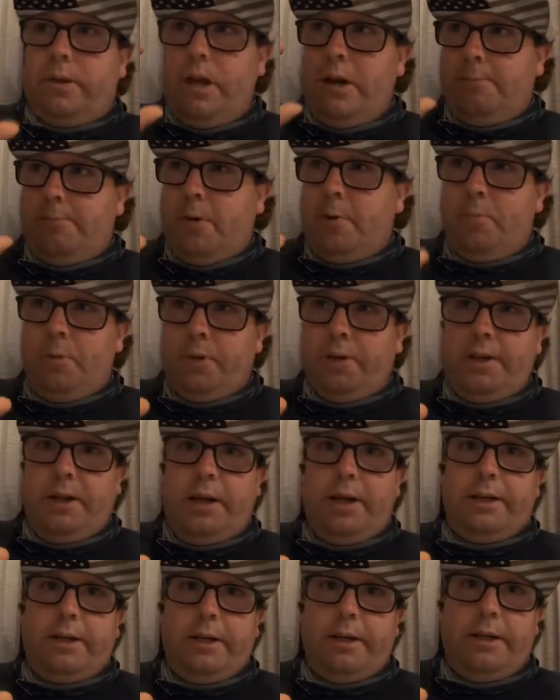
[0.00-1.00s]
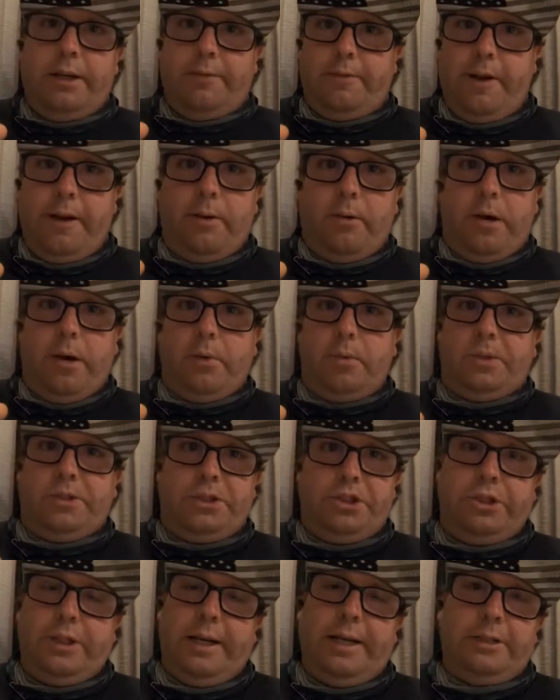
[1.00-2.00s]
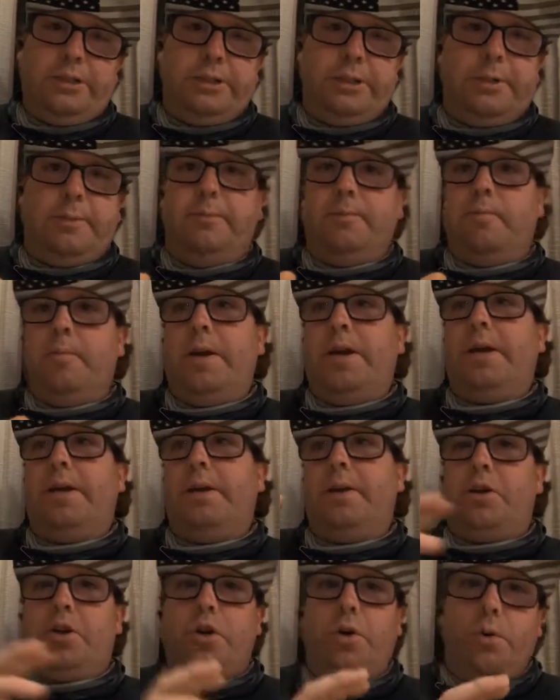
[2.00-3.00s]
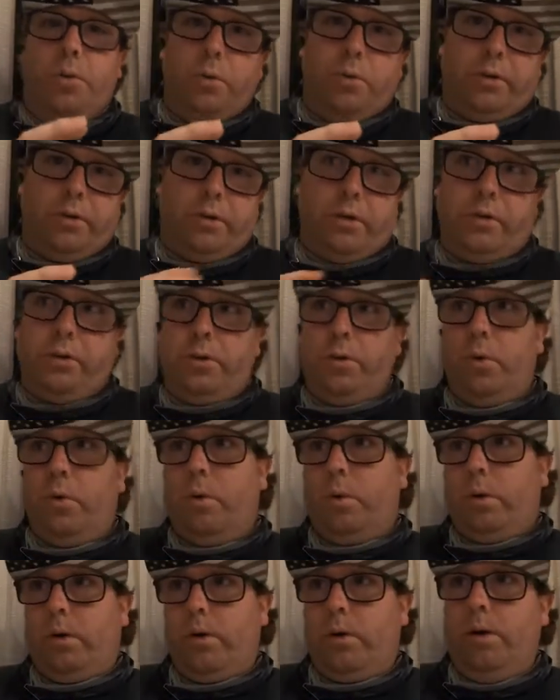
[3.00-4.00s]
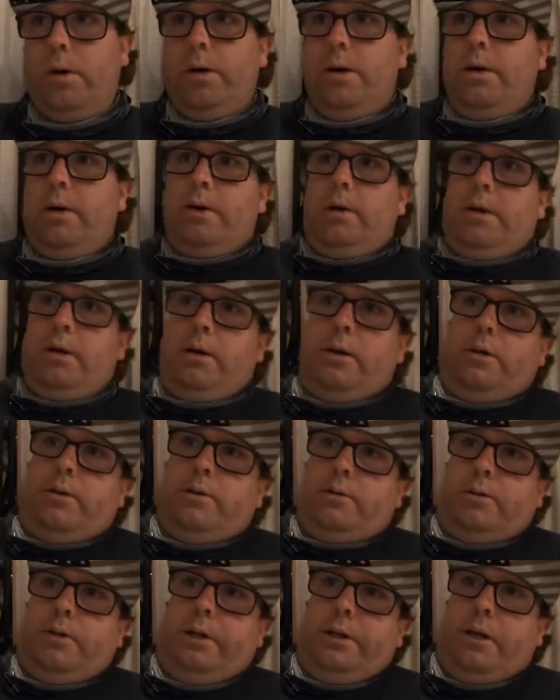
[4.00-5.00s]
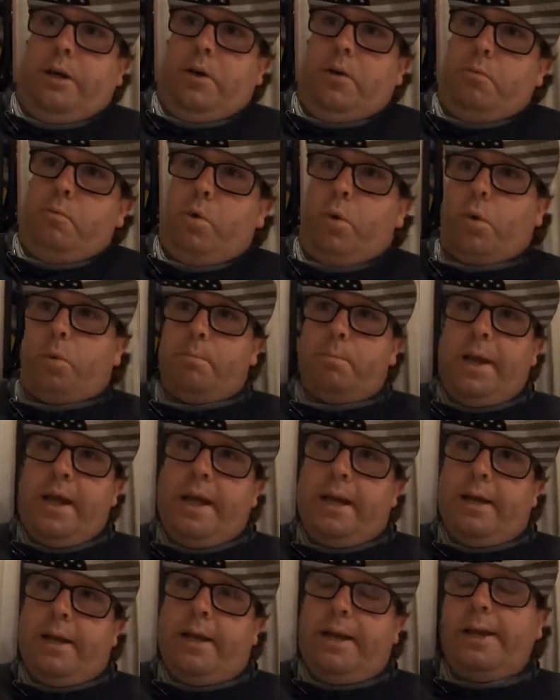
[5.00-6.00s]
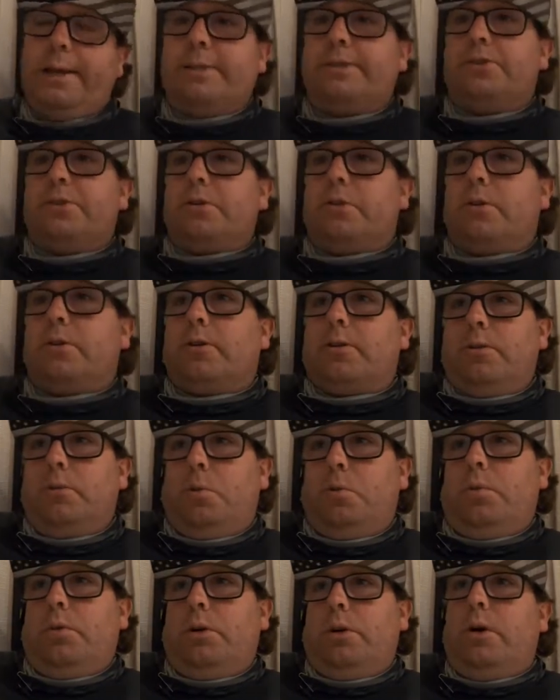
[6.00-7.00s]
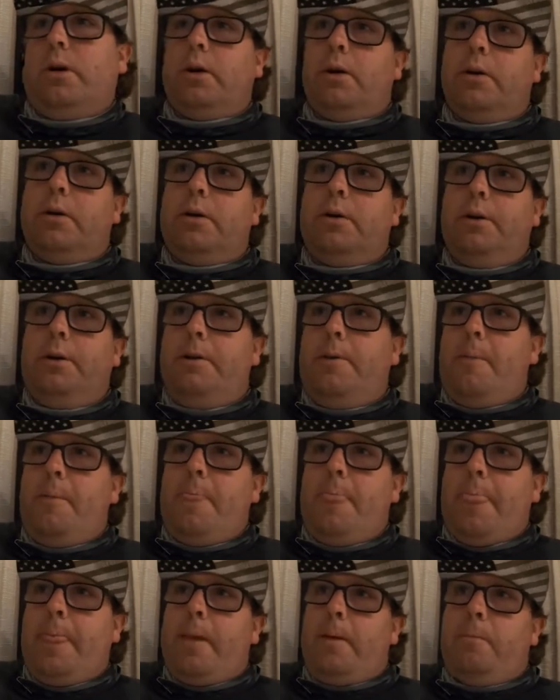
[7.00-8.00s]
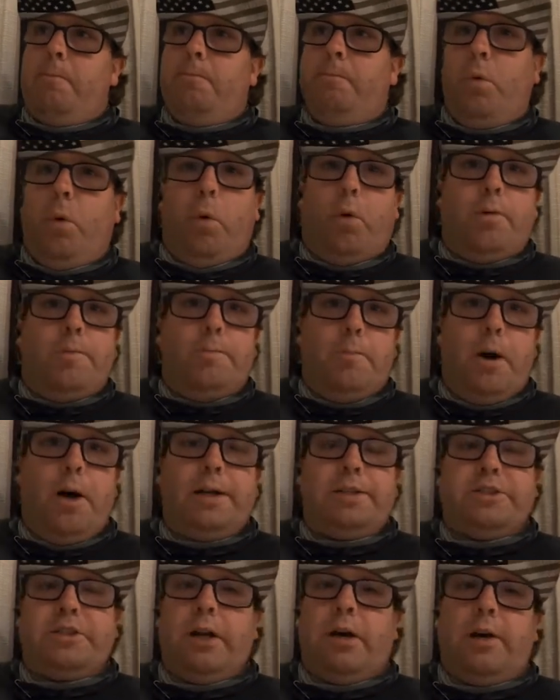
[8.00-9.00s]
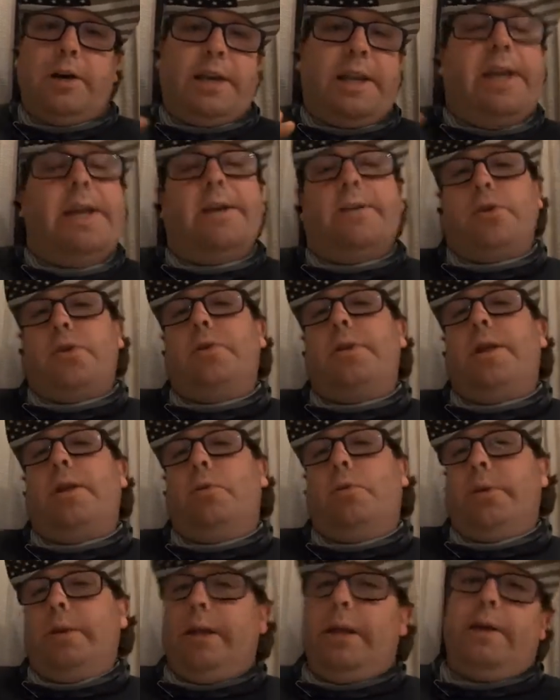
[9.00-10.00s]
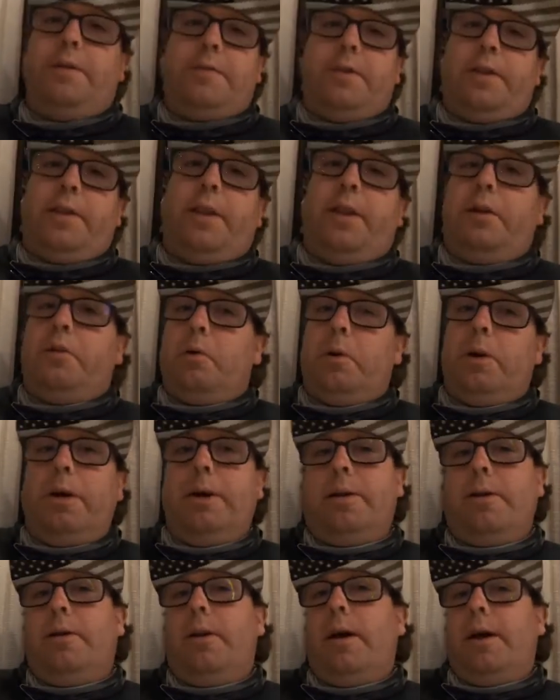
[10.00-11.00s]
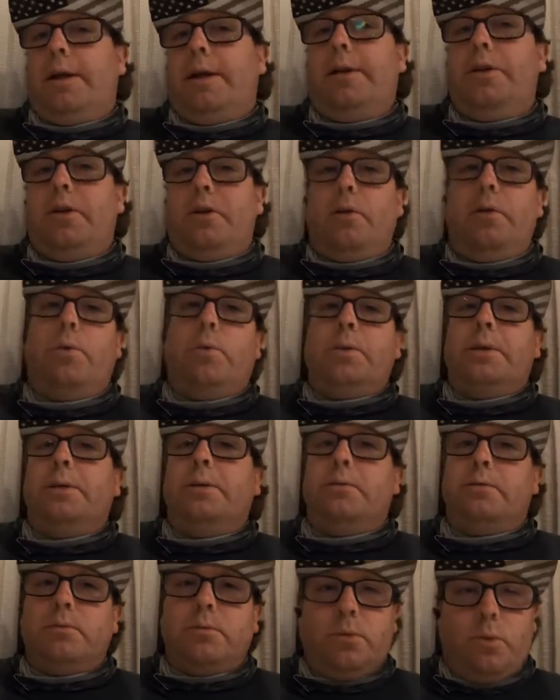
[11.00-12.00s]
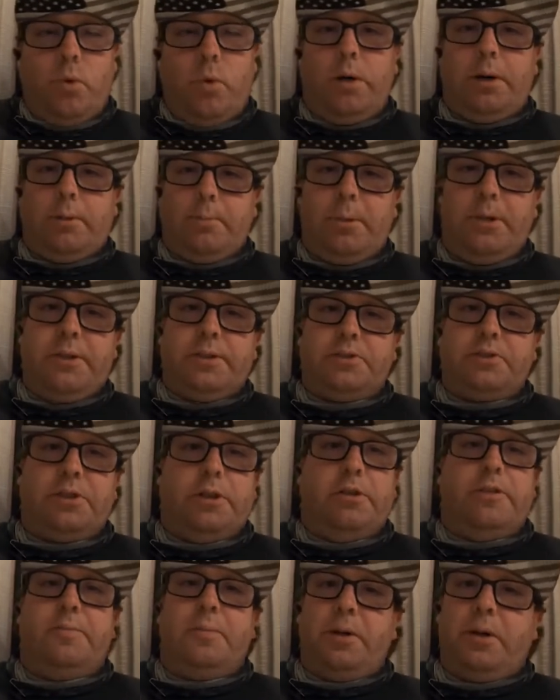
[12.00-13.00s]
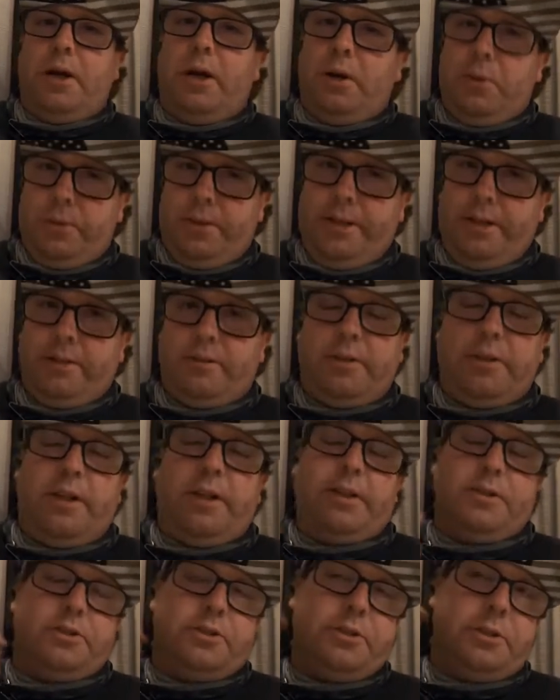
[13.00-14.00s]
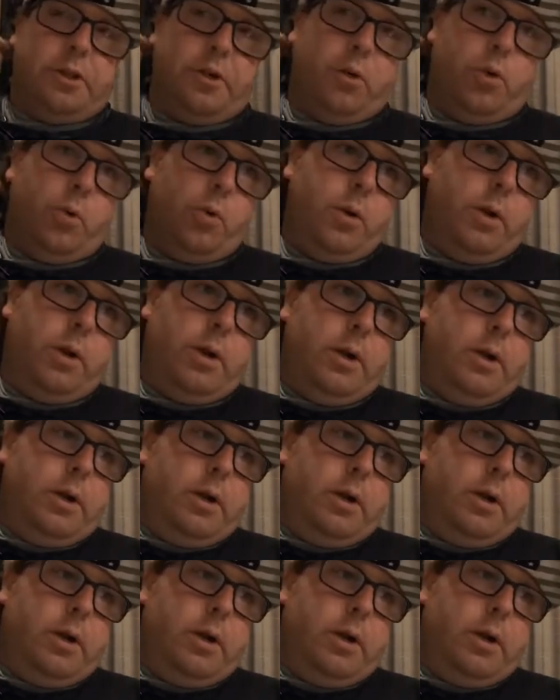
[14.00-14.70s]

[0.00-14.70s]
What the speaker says: come up with an idea of how I would change it and make it cooler or, you know, more badass or more of my style. I can't do that with everything, right? I can do it with quite a bit of stuff, but not with everything. So,